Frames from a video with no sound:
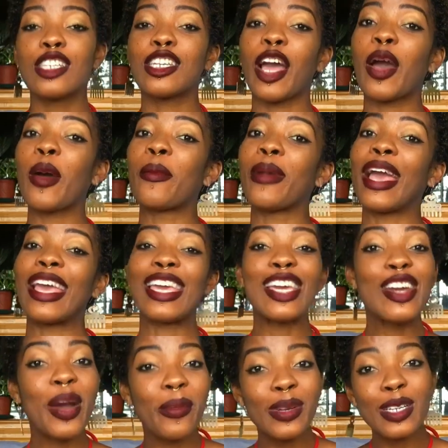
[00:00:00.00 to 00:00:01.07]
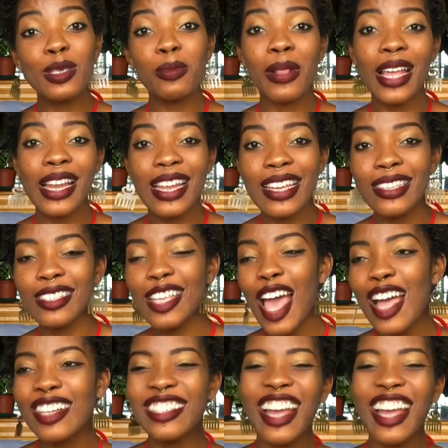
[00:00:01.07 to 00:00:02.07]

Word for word: check out my e-commerce playlist,